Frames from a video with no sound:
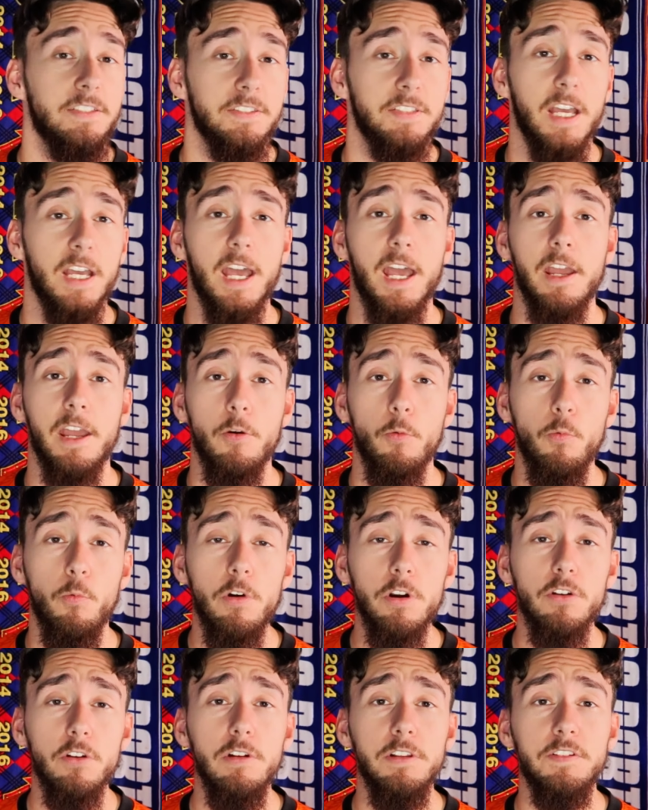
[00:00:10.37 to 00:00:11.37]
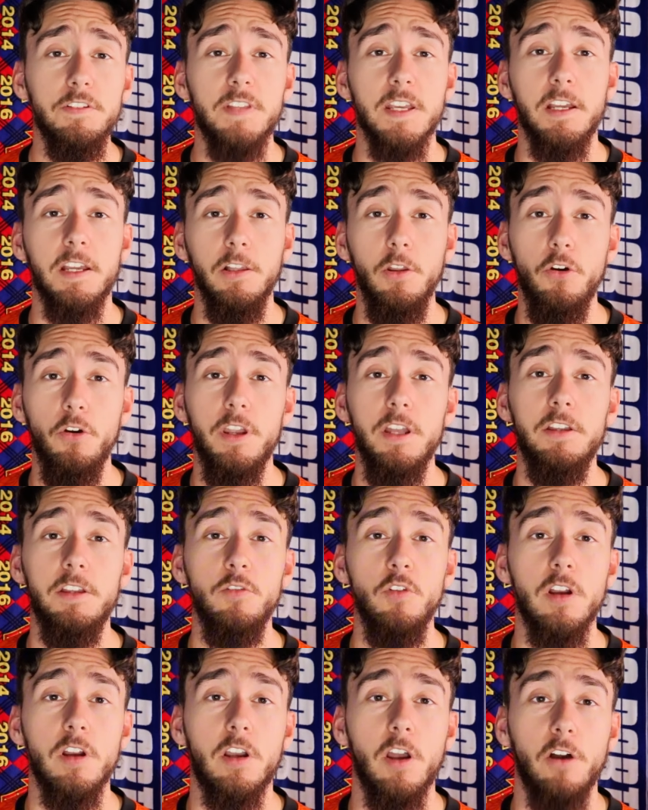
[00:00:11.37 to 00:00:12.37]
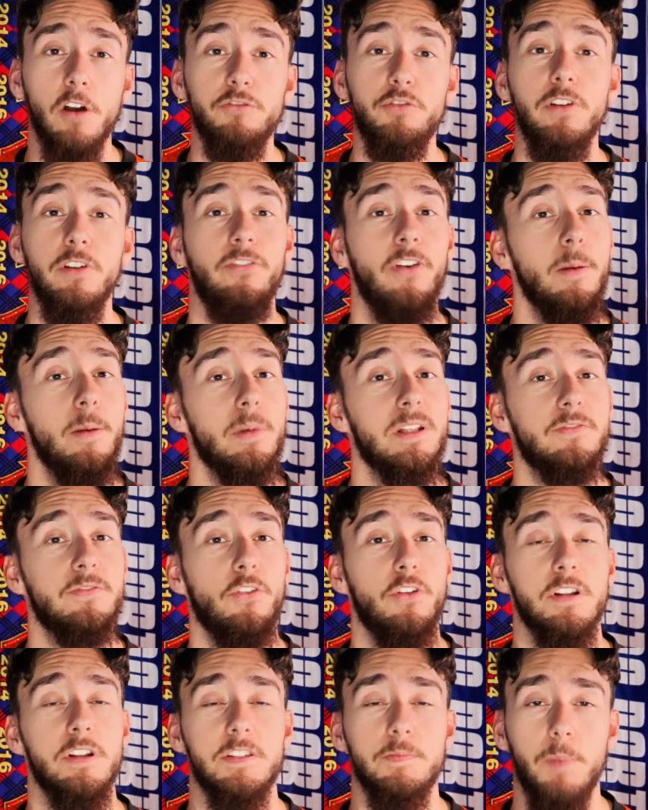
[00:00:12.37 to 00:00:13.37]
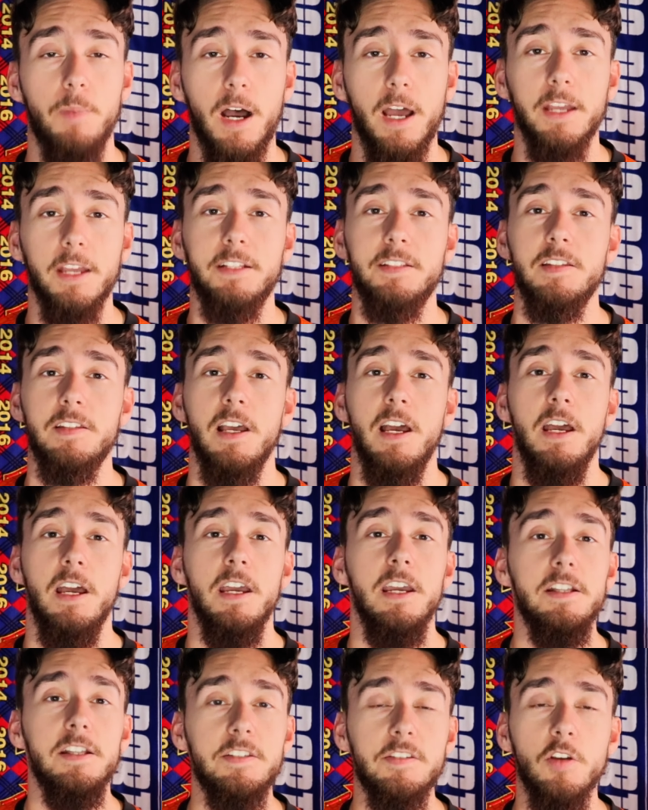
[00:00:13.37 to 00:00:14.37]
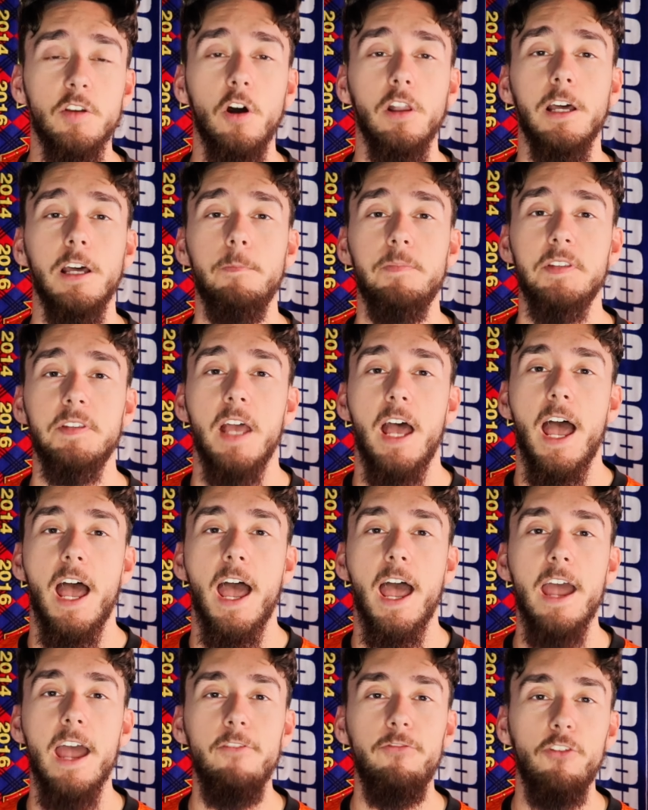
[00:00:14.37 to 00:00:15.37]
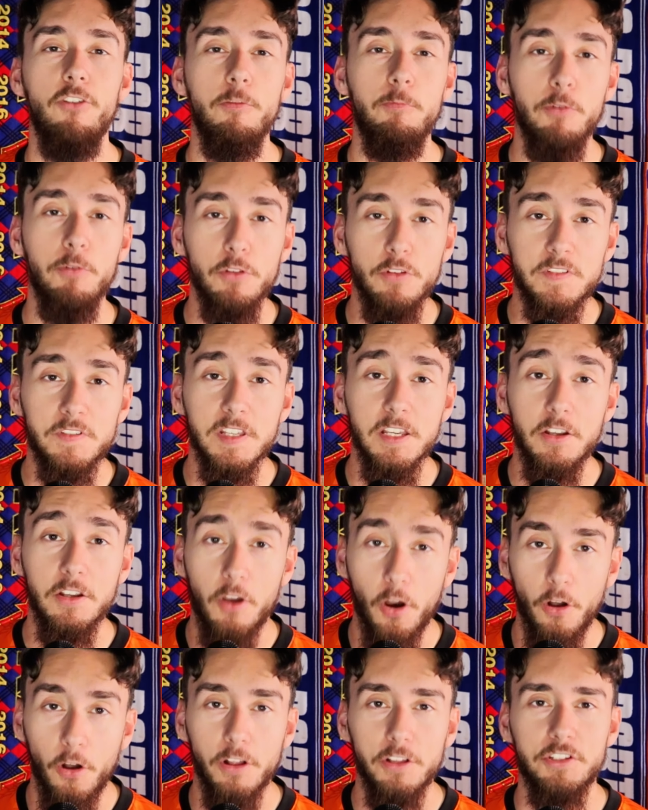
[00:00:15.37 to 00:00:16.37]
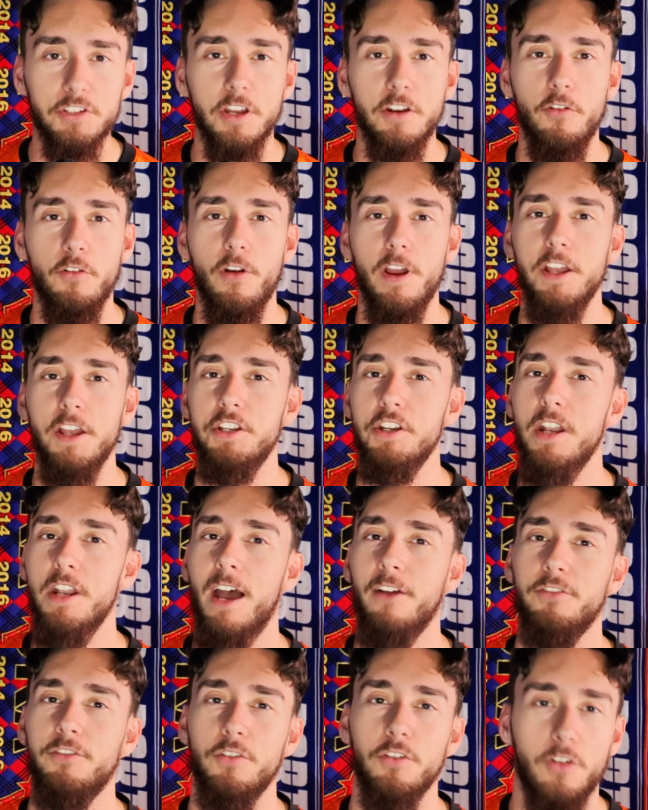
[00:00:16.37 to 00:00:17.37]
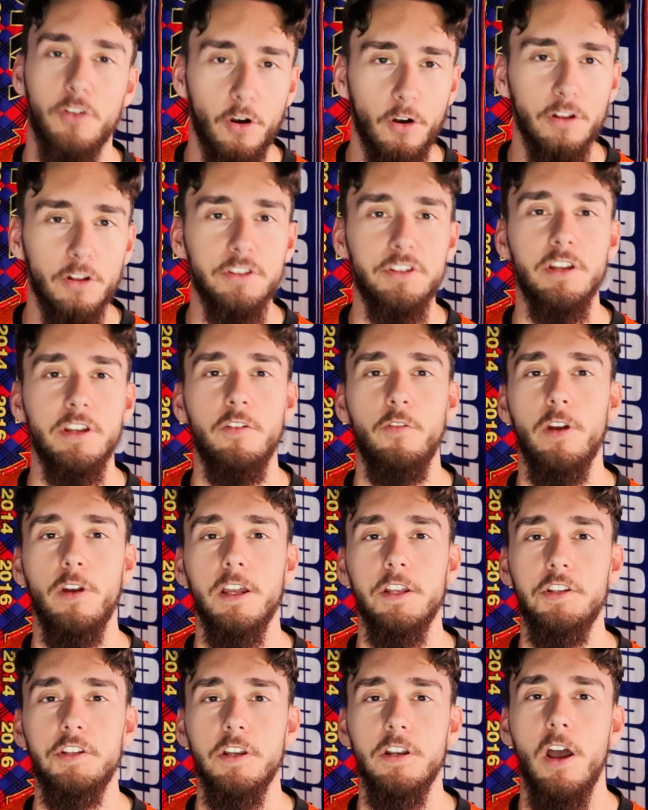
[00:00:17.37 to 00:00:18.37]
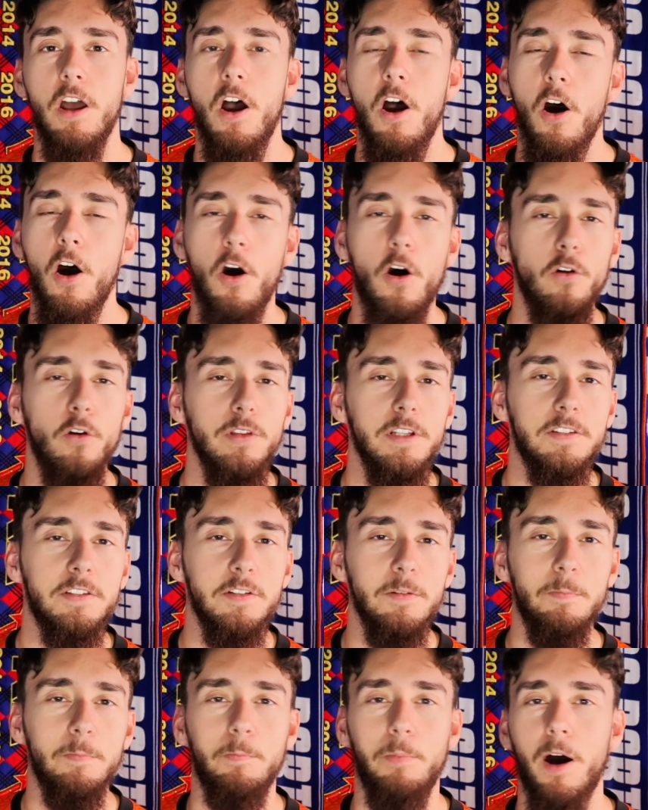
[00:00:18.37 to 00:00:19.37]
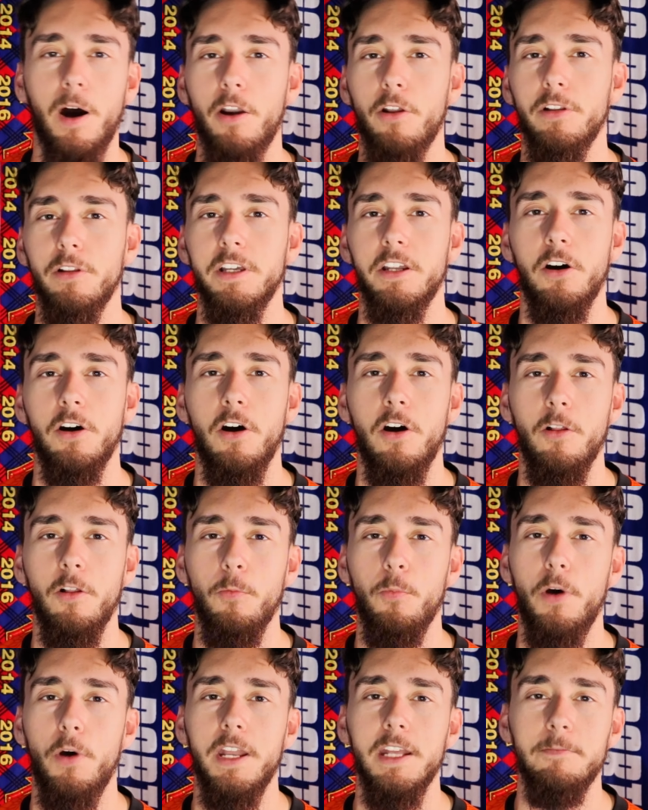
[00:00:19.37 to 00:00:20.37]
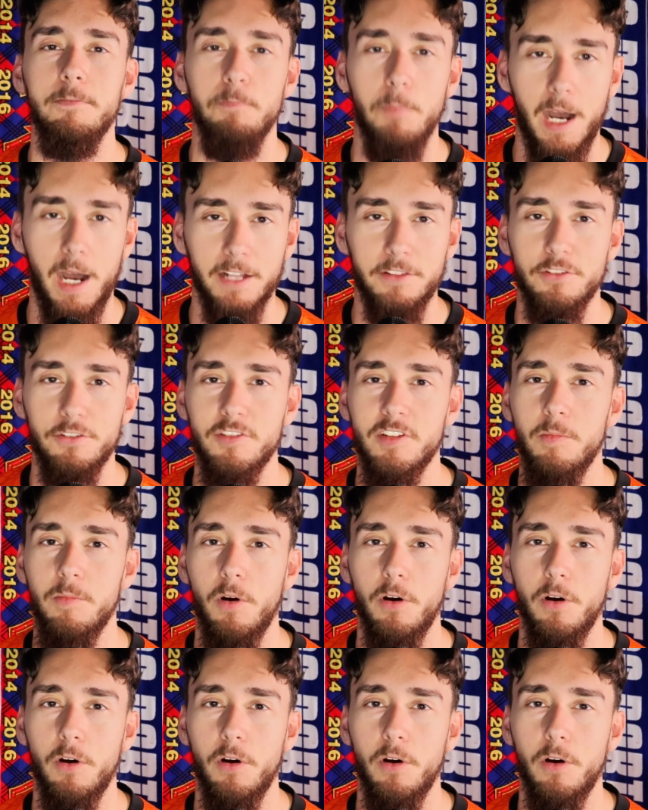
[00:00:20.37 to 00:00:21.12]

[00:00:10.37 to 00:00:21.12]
today, we're going to take a look into a country famous for its bikes, its tulips, and for producing golden generation after golden generation only to bottle it all when it matters the